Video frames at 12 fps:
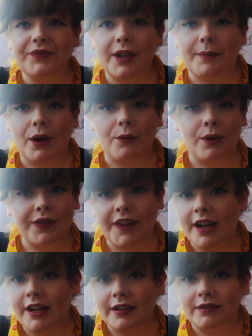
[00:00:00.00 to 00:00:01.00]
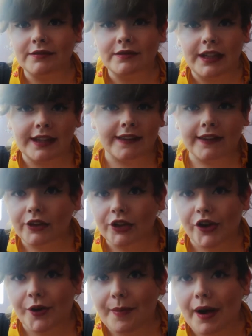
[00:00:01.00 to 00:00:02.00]
about what they're
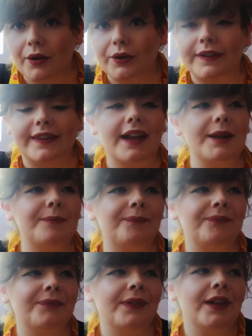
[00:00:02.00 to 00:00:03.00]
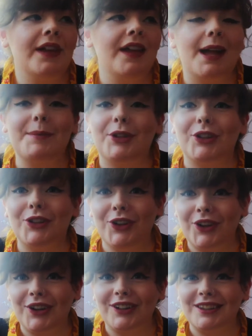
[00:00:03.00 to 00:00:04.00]
insecure about, because I'm a
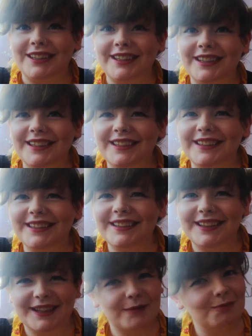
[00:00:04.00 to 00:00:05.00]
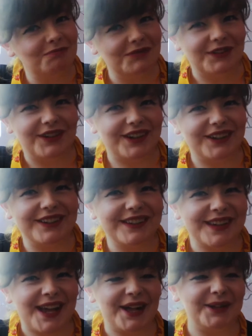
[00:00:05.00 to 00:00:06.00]
girl, if you couldn't
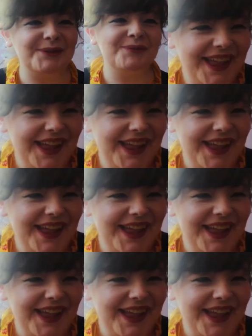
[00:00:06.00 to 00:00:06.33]
tell.